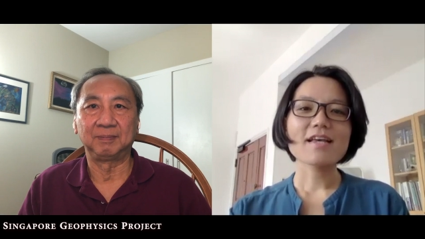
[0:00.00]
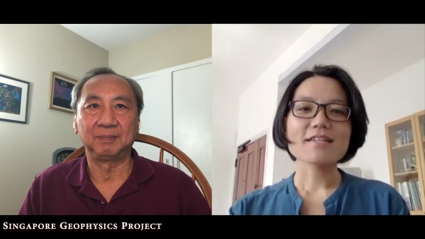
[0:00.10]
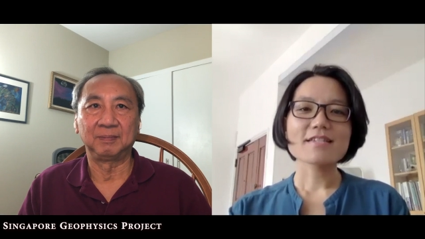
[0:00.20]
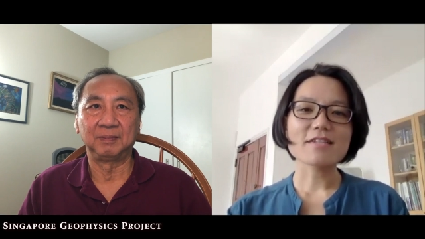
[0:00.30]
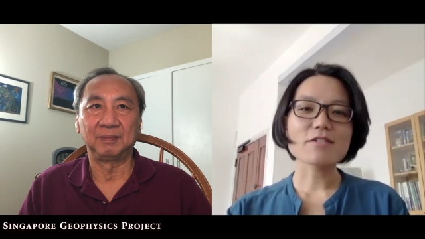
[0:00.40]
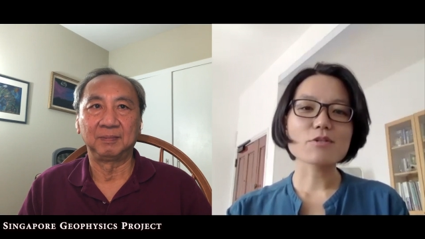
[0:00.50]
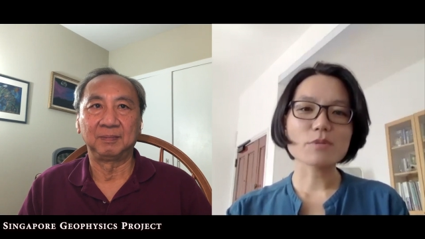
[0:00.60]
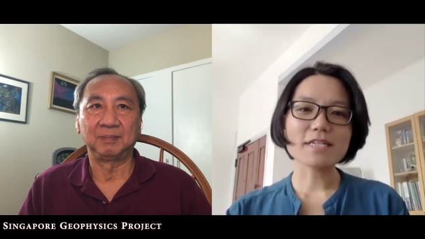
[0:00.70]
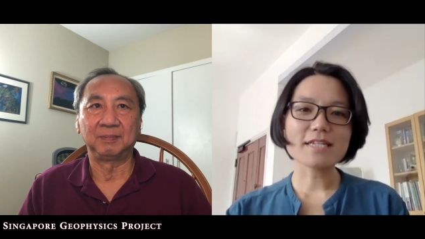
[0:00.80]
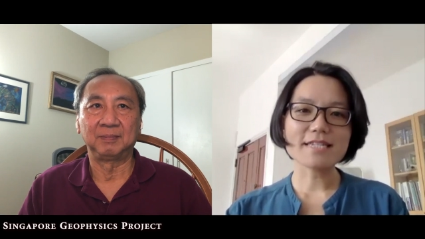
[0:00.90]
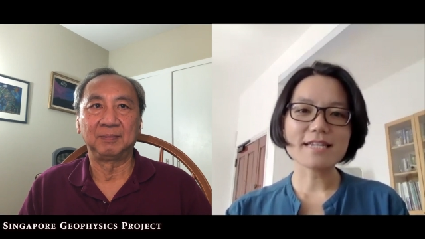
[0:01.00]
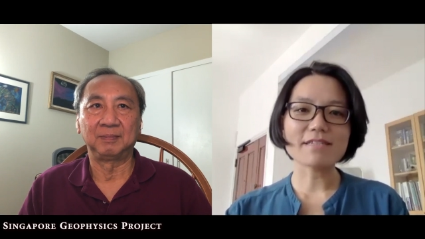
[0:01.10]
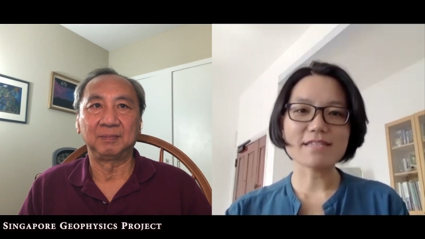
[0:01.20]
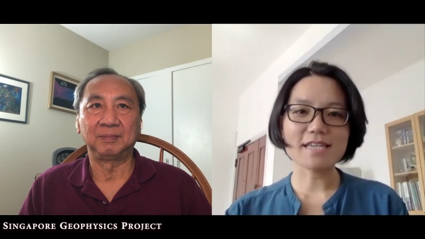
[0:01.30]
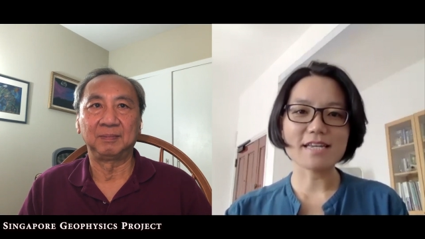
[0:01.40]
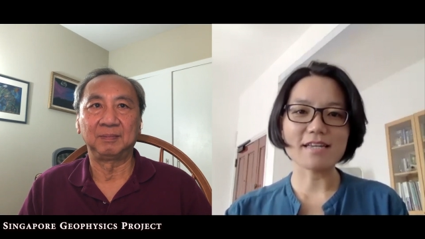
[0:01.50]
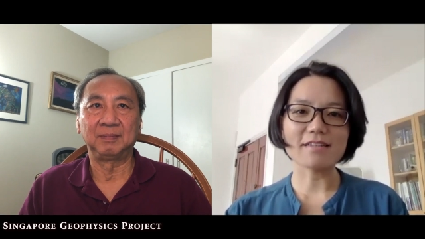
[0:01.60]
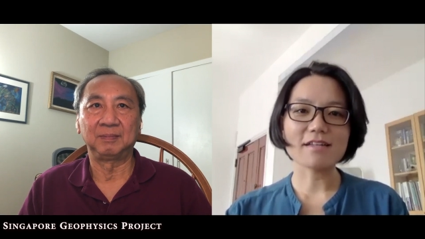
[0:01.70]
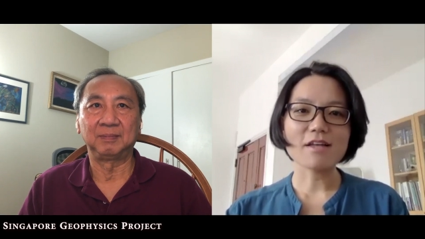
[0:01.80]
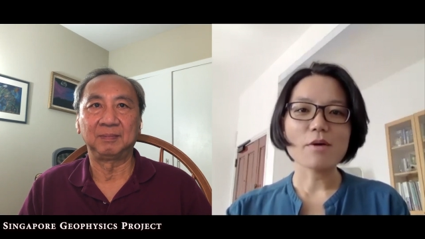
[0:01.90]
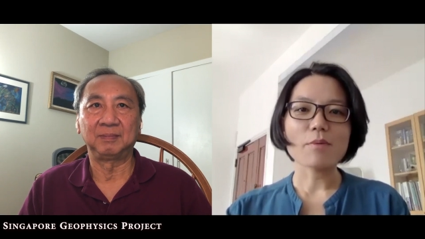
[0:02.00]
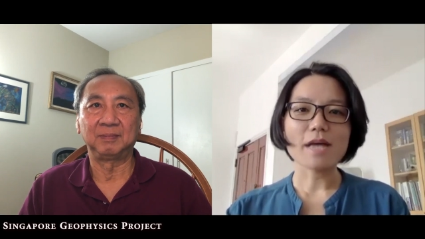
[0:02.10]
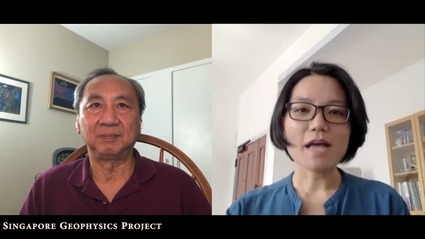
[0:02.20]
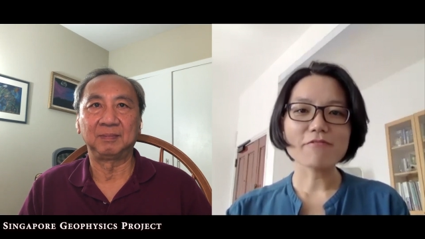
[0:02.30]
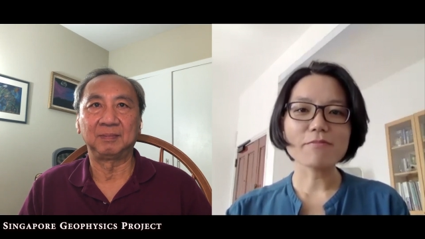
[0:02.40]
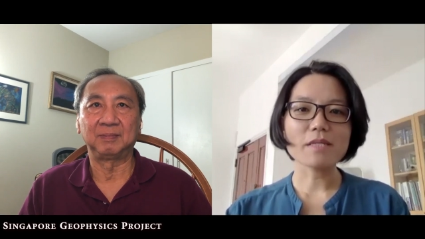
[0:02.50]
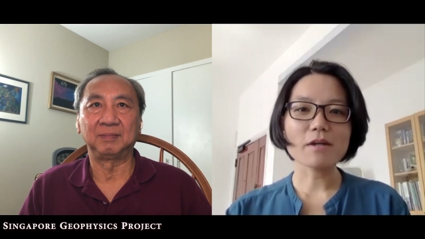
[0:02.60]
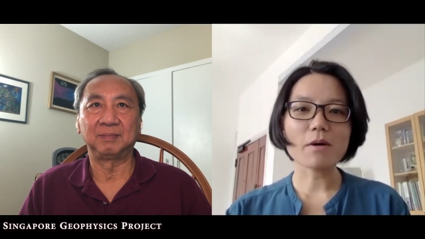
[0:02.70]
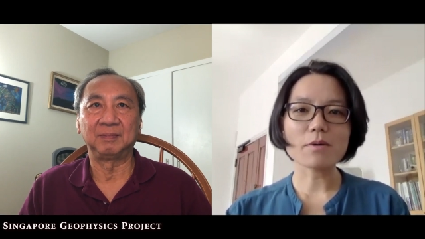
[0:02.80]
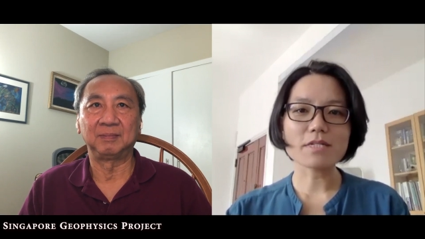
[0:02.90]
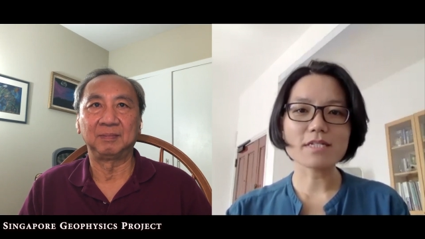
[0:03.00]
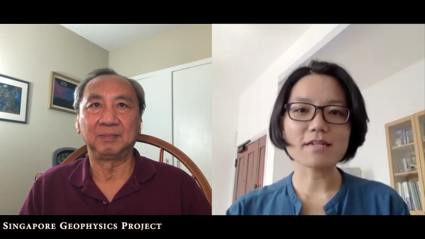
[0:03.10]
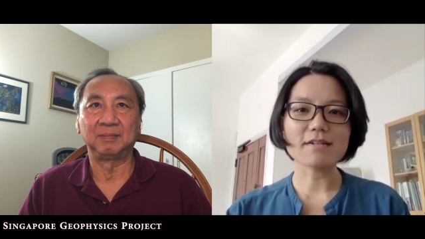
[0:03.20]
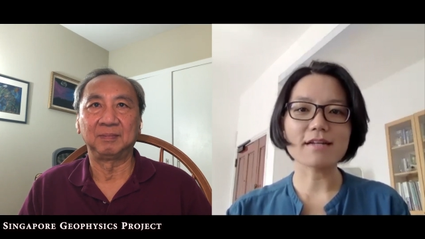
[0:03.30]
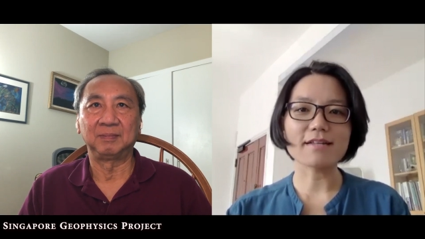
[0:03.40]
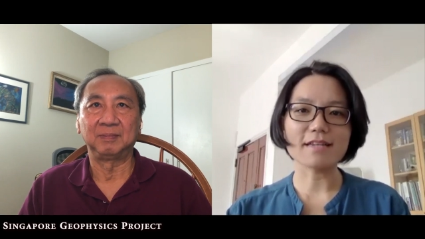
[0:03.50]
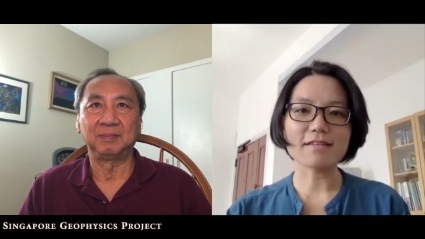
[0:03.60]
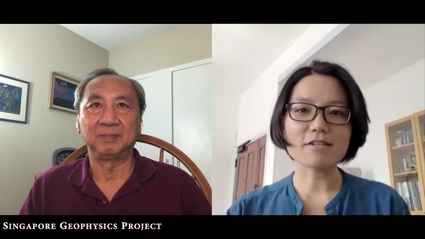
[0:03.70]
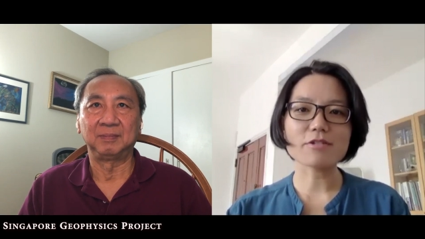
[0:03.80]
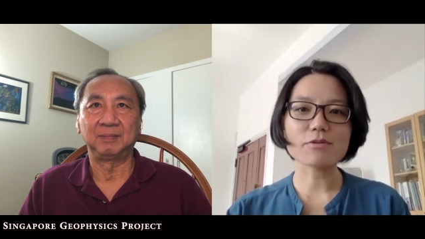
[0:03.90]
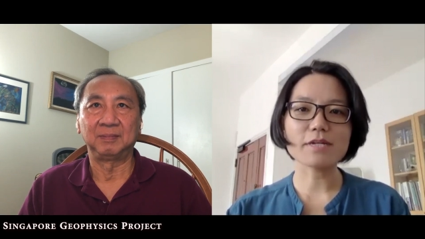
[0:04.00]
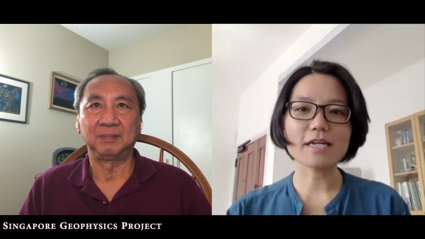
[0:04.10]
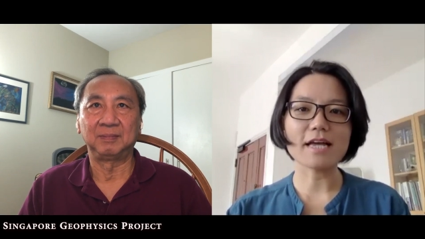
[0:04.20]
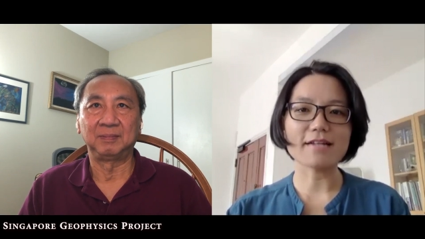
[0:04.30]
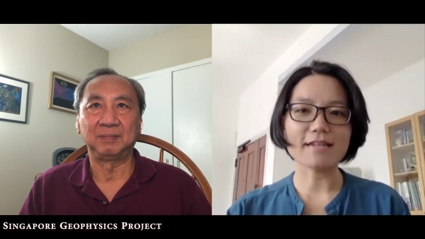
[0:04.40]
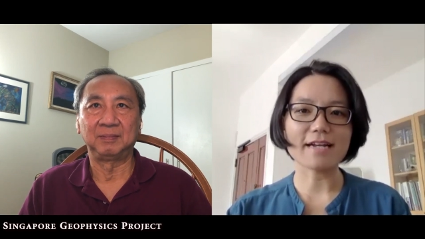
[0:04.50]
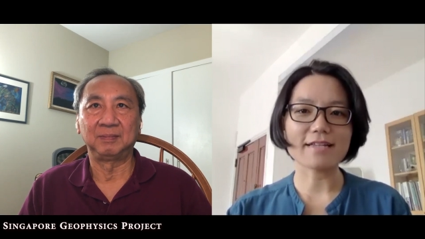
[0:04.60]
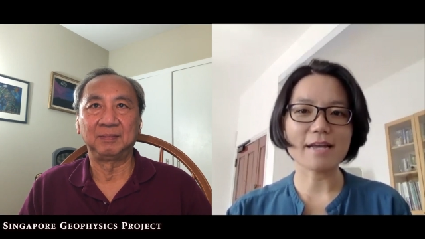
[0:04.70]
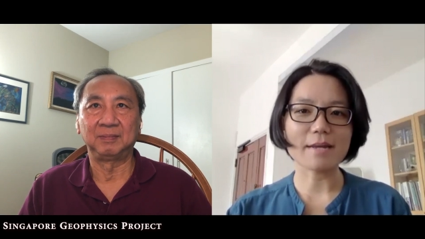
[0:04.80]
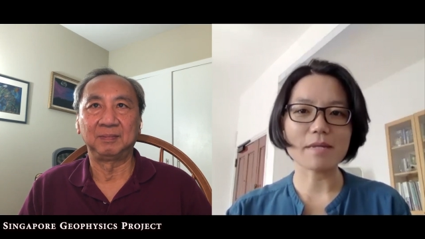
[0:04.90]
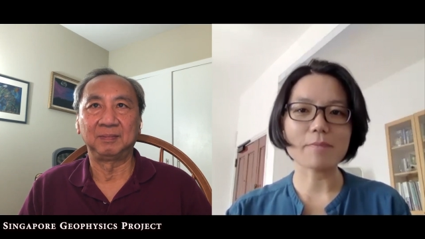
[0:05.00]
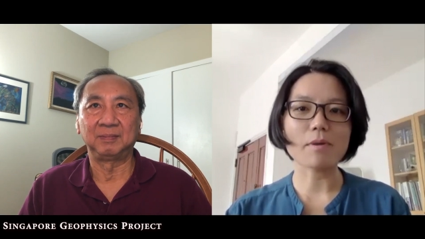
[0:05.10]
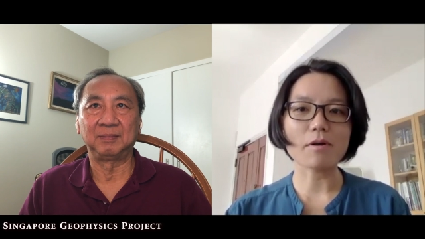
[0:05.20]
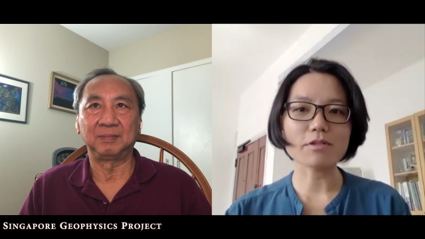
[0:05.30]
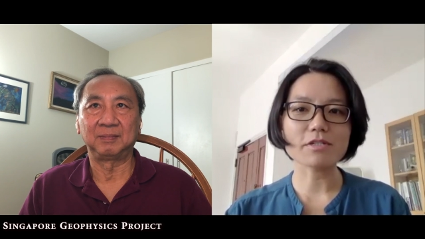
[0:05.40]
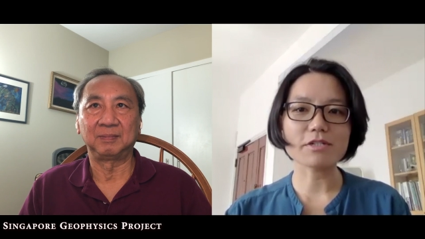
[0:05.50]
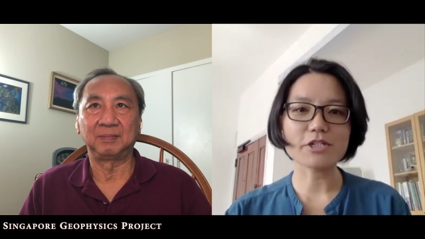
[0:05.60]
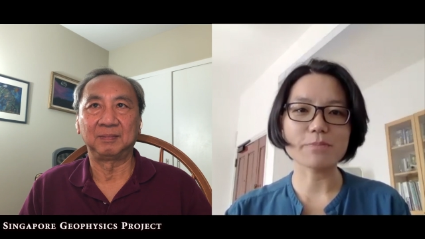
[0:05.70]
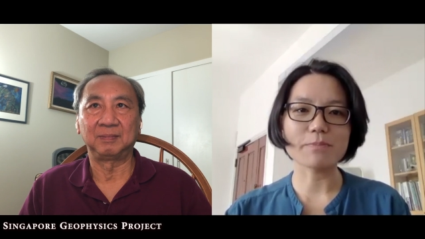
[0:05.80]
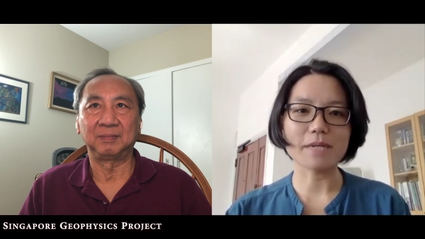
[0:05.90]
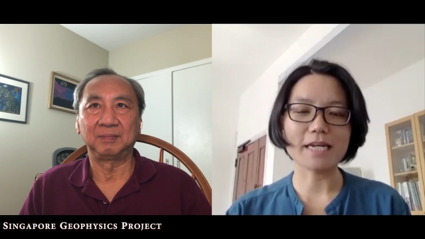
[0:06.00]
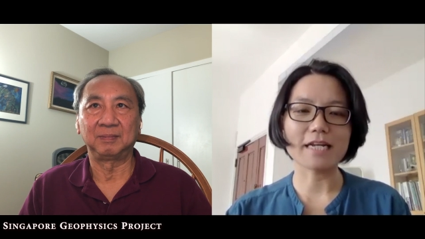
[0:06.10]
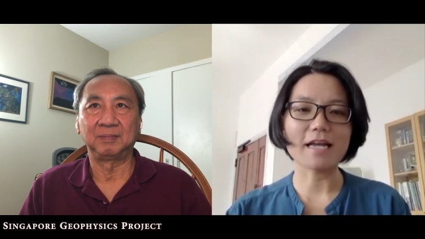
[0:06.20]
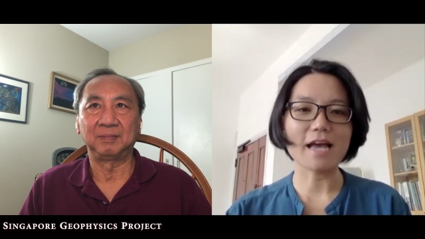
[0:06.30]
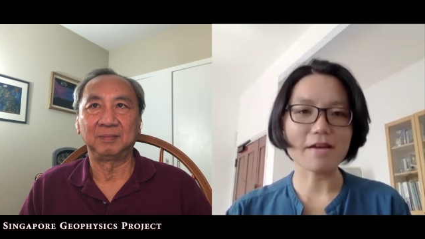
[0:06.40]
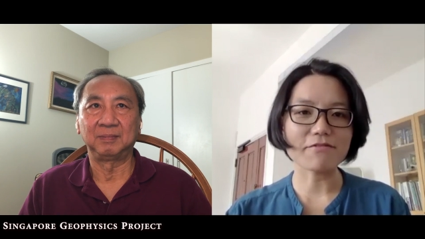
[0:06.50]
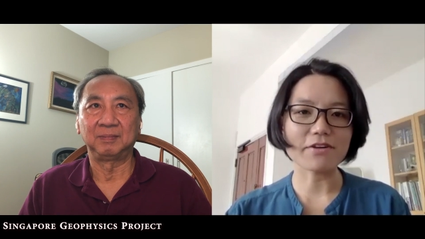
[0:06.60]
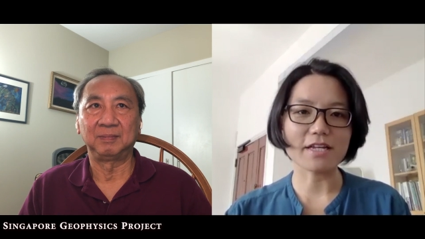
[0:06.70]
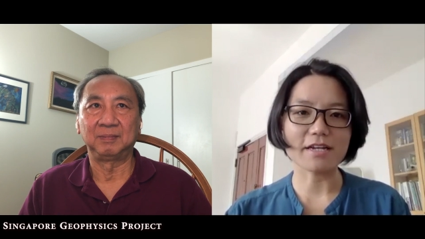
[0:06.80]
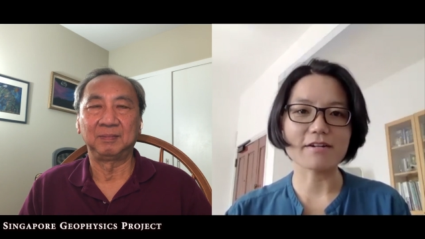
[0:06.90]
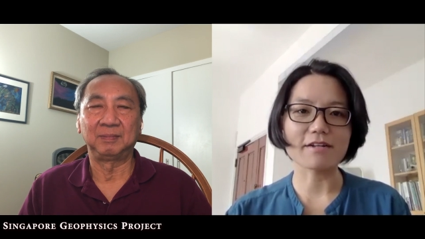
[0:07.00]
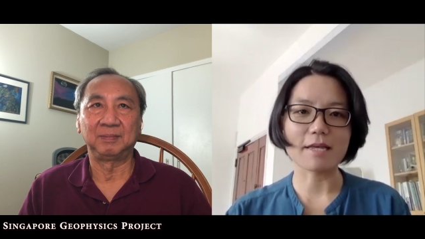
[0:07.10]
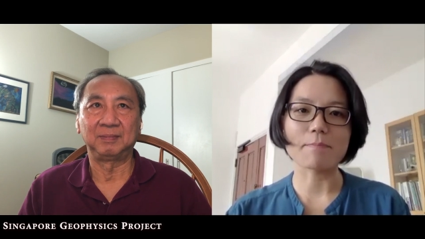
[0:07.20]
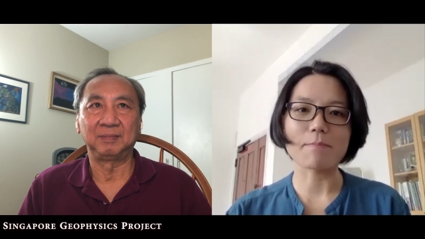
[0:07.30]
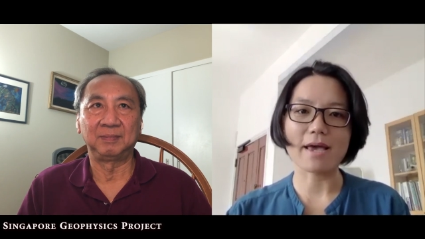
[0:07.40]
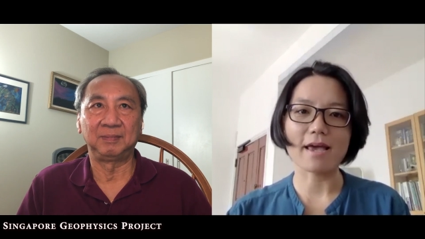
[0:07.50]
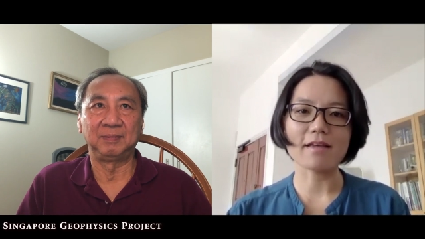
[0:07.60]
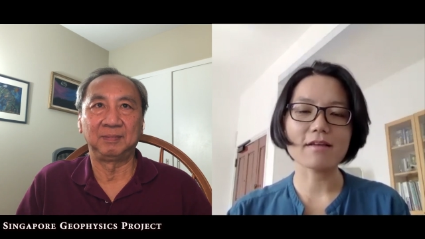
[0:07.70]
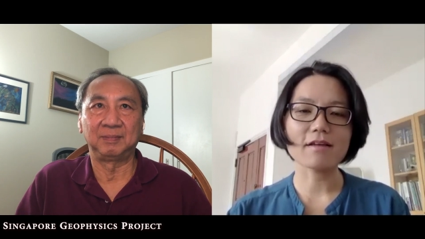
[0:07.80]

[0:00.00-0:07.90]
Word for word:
Speaker 1: Since 2017, we have been hosting an industry and academic partnership meeting every year in May.